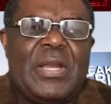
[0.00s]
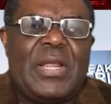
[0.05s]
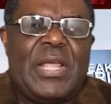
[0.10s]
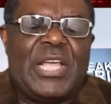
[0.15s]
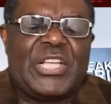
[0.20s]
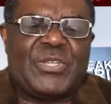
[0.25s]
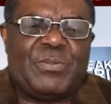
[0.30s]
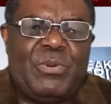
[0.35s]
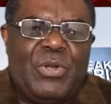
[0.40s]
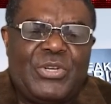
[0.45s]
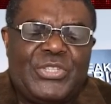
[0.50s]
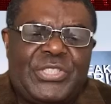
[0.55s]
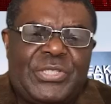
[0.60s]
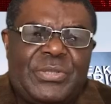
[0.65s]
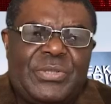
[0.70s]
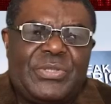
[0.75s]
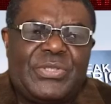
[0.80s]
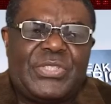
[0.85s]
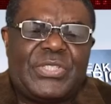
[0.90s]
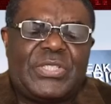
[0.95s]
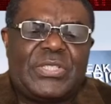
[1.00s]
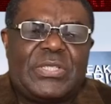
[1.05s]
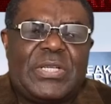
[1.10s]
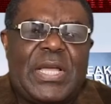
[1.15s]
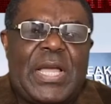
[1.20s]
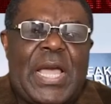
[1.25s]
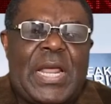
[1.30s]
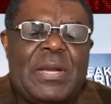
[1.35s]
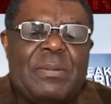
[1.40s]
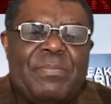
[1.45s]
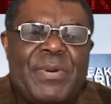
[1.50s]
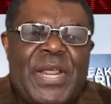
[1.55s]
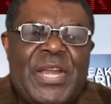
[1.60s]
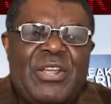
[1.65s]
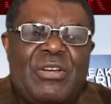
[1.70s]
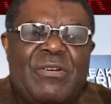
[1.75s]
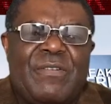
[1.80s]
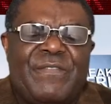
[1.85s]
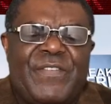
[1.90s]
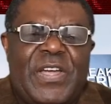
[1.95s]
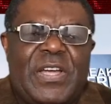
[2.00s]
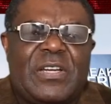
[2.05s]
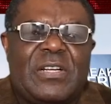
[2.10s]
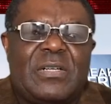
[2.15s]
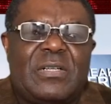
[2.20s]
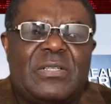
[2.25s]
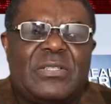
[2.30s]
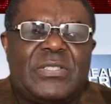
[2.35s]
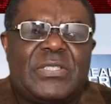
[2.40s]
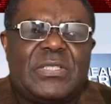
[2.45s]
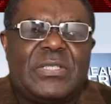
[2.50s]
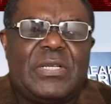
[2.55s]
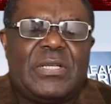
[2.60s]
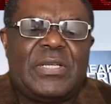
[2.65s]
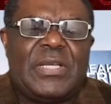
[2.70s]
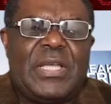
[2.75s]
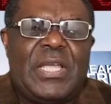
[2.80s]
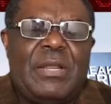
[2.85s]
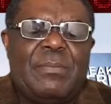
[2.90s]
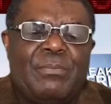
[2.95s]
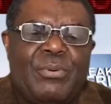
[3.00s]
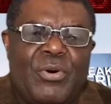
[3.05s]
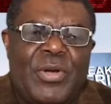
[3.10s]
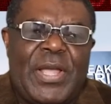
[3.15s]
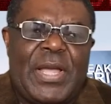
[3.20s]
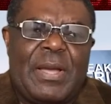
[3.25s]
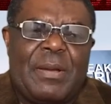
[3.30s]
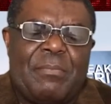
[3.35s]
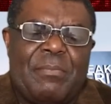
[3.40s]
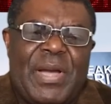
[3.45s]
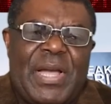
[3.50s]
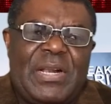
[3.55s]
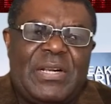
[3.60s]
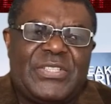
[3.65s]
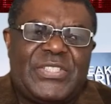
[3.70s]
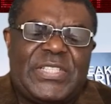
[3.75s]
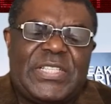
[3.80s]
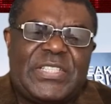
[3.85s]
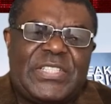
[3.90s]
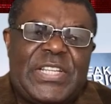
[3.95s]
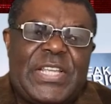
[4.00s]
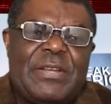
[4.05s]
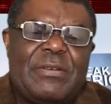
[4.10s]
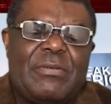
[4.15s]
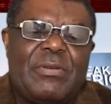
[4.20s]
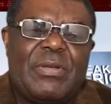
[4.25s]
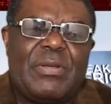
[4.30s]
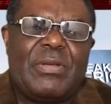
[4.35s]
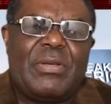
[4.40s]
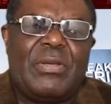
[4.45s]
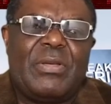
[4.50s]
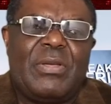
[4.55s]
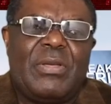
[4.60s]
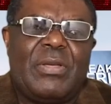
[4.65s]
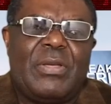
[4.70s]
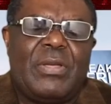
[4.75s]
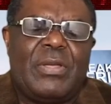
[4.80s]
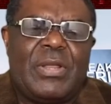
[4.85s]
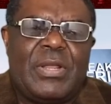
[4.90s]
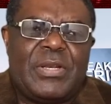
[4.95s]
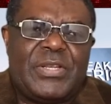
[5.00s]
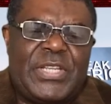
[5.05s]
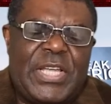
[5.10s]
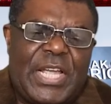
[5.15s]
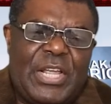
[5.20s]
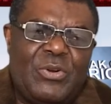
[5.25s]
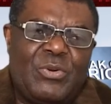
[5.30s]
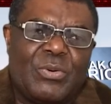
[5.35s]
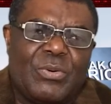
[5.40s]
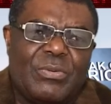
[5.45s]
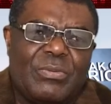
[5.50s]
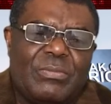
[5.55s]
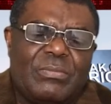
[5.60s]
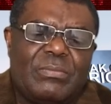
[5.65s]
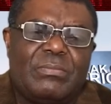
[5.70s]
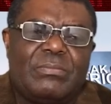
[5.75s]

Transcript: explosions and the burning of vehicles in Buea, mile 16. Take a look.